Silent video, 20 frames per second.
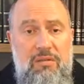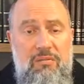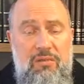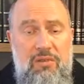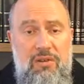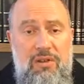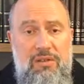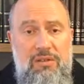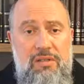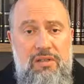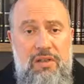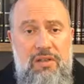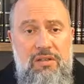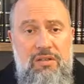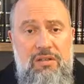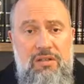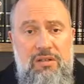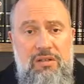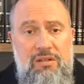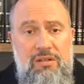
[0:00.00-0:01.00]

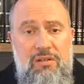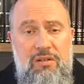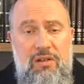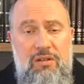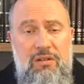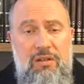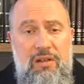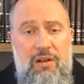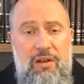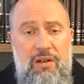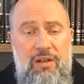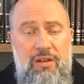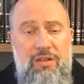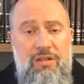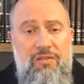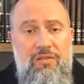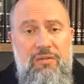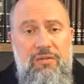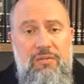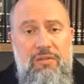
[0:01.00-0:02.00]
pronunciation is not
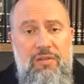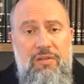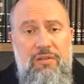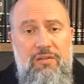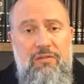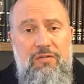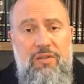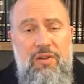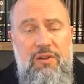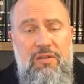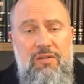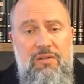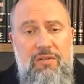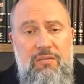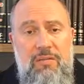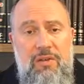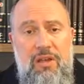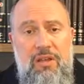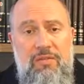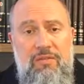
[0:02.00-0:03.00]
Resh from the front of
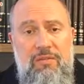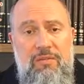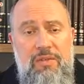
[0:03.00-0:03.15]
the mouth,